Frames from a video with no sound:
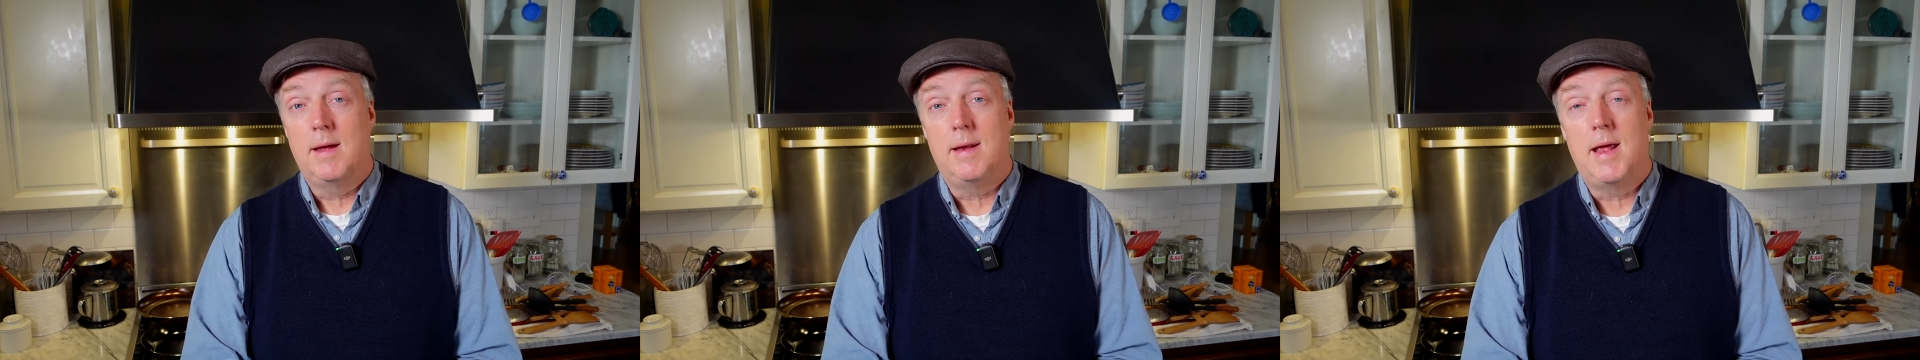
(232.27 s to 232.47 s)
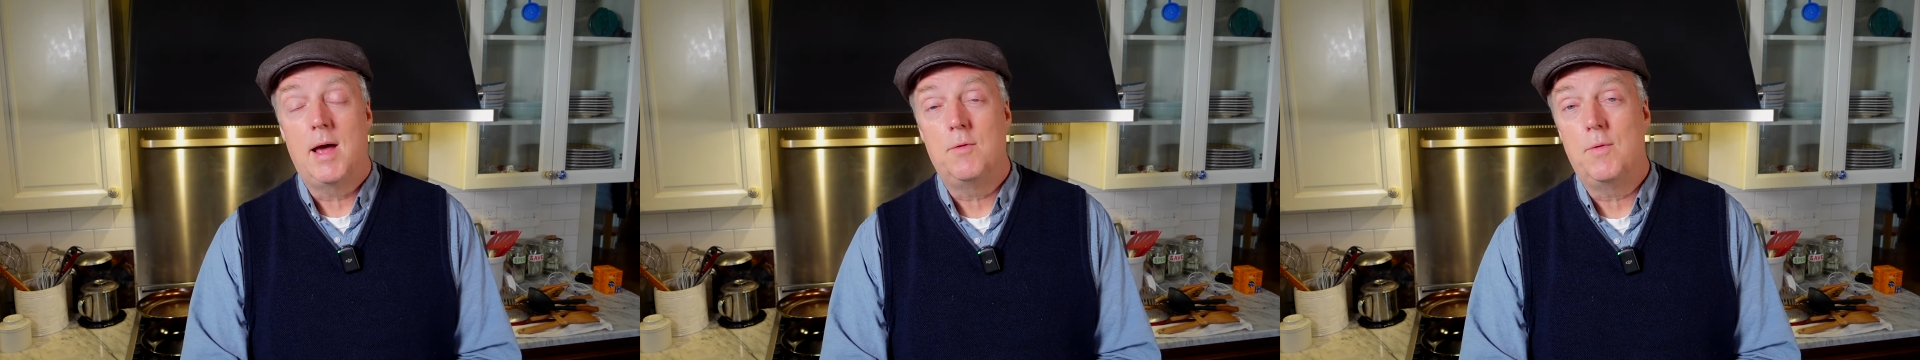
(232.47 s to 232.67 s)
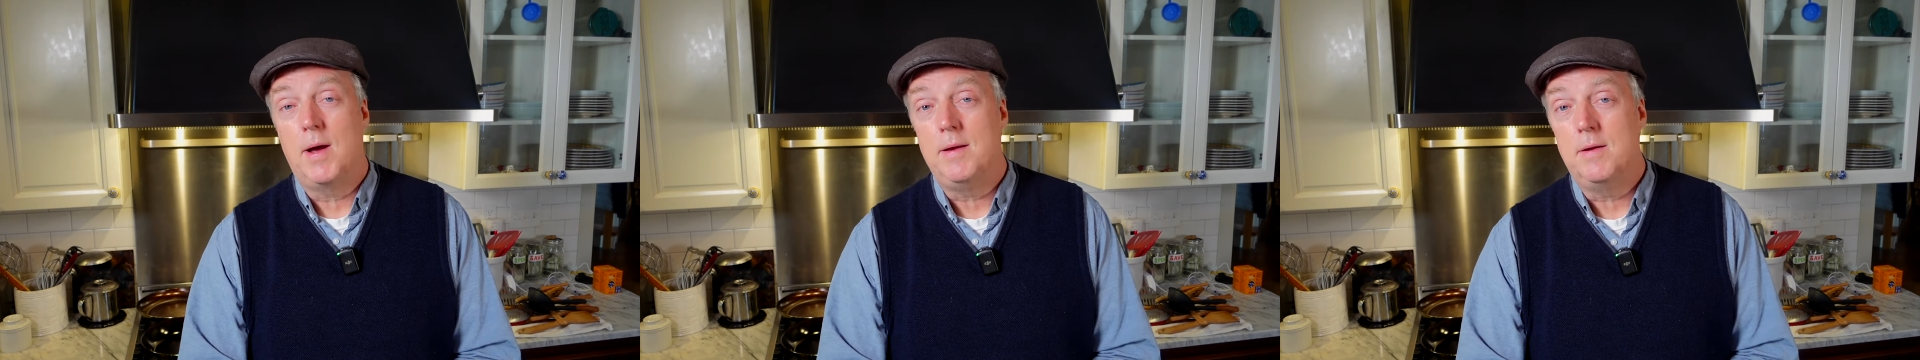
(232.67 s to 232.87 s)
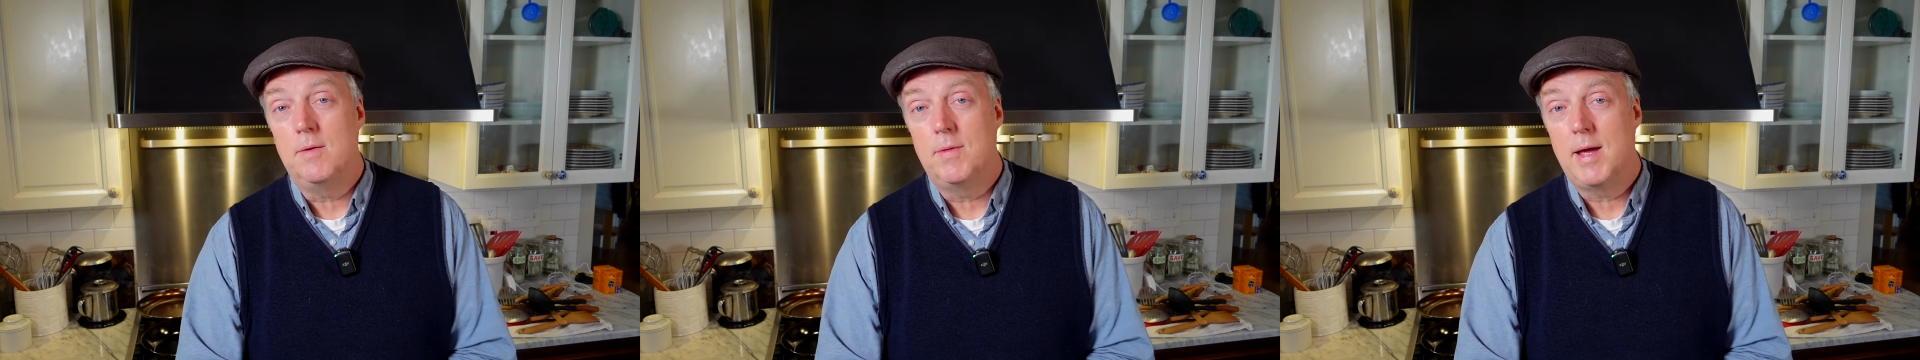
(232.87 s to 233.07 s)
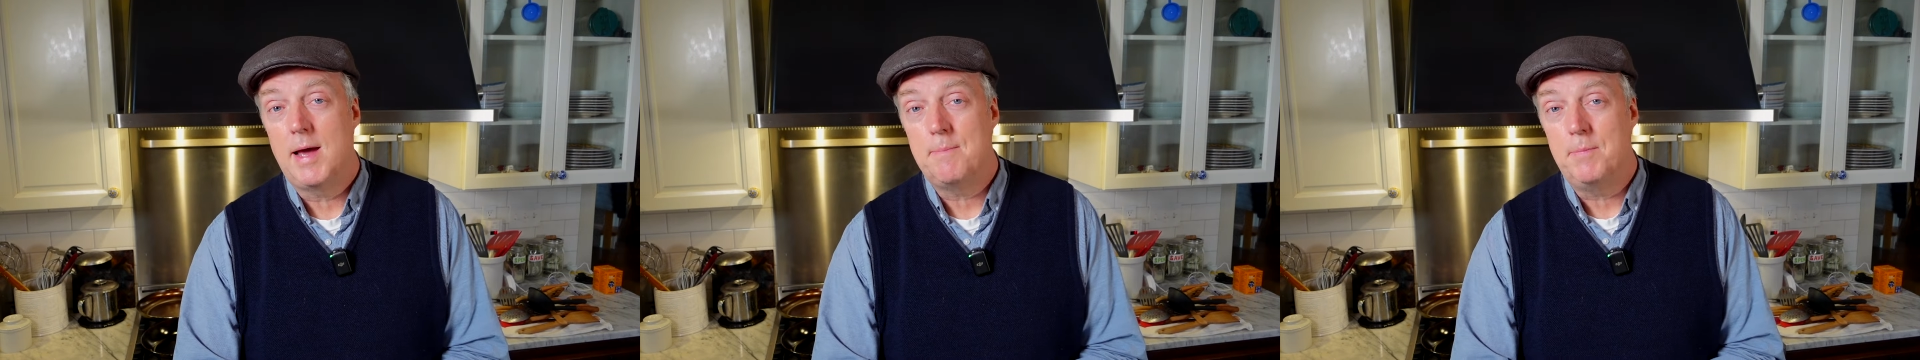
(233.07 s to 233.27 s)
And how do I
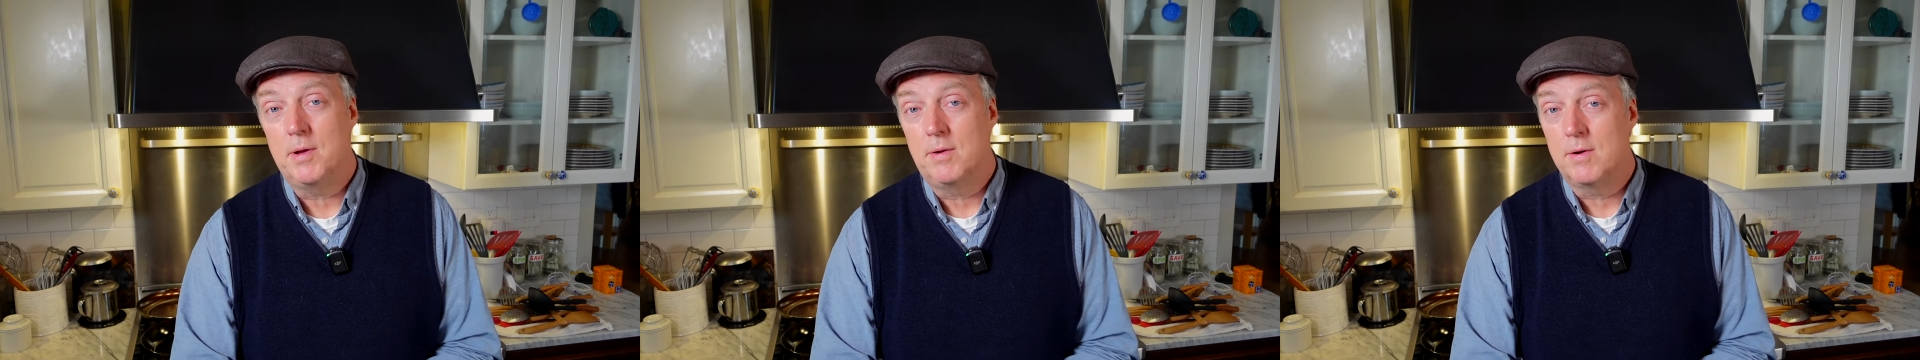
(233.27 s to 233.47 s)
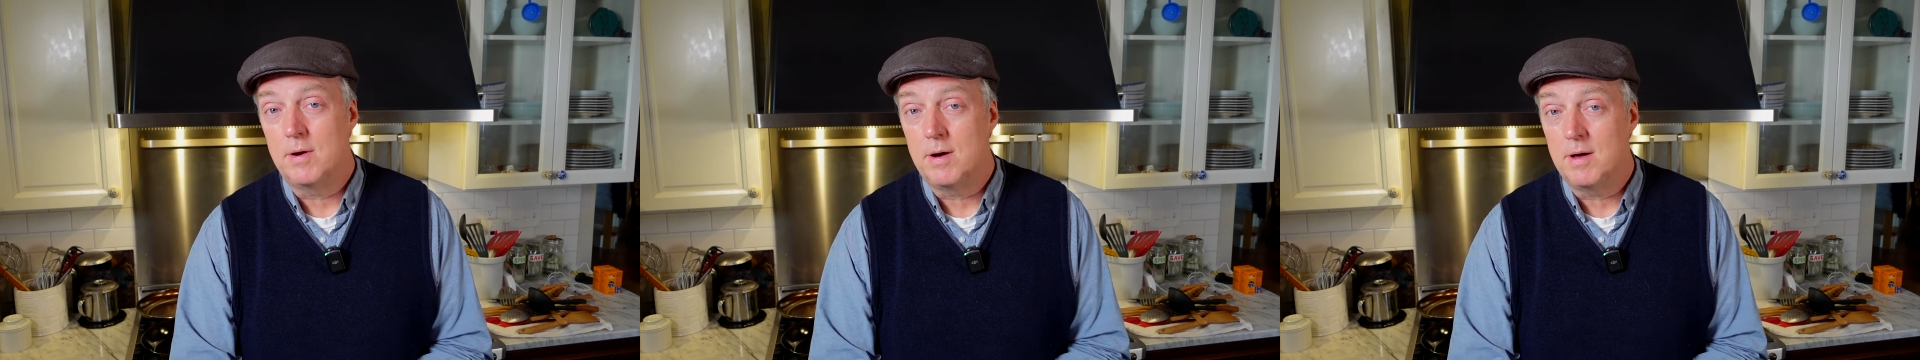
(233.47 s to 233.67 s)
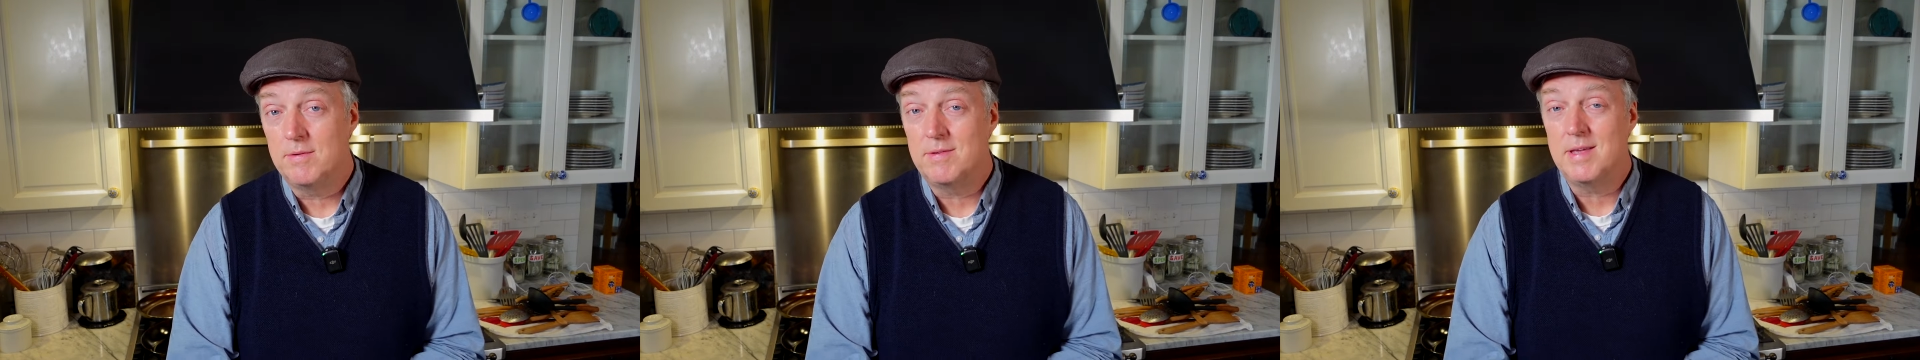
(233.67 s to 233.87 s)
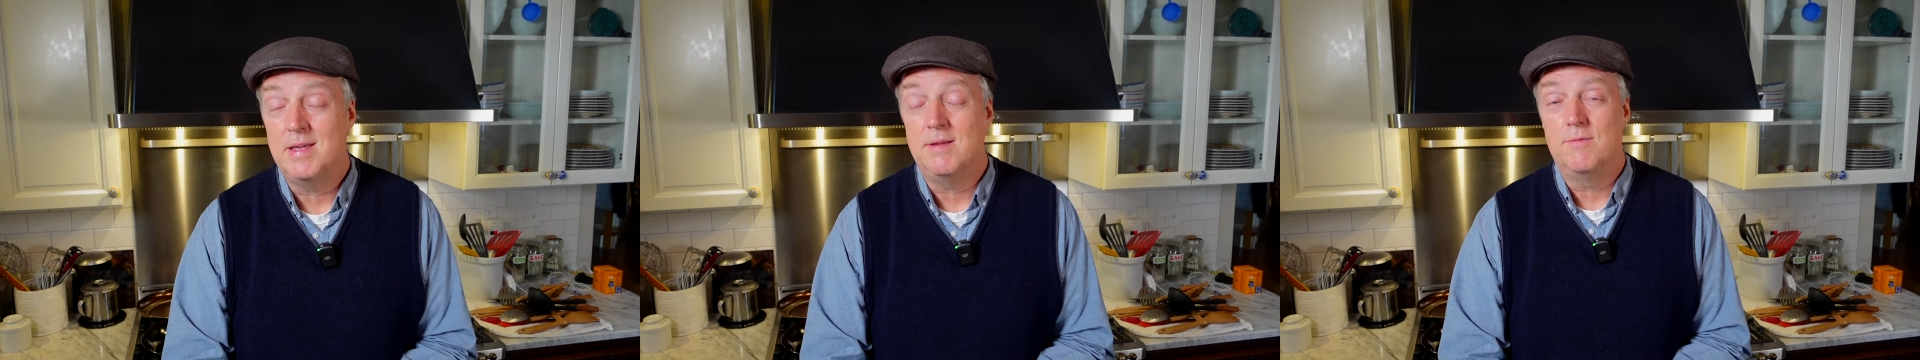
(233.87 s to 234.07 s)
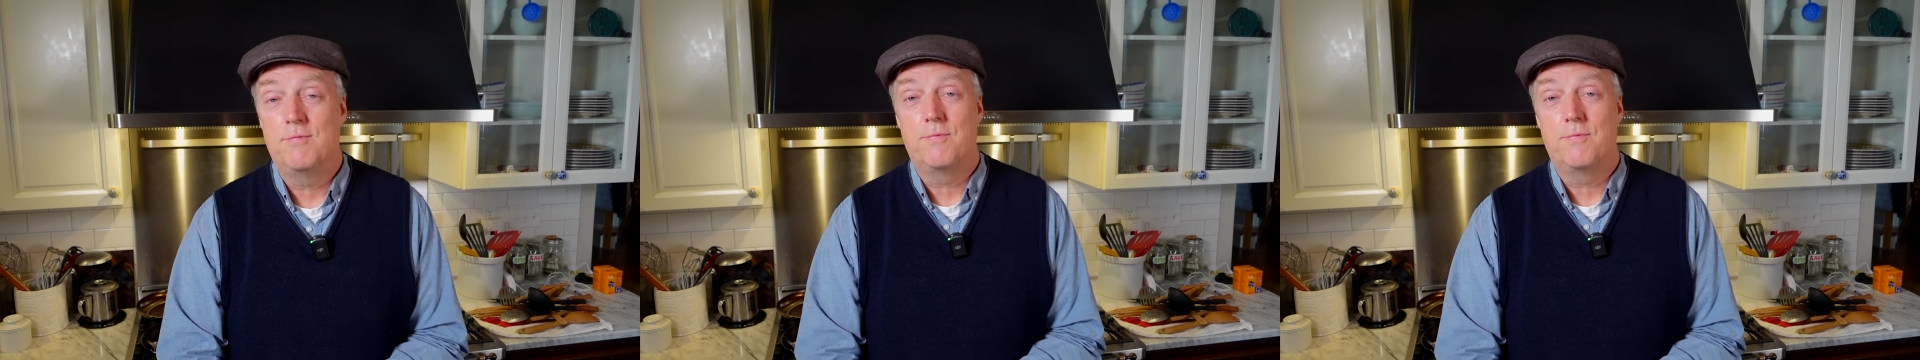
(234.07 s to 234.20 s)
know that? Because in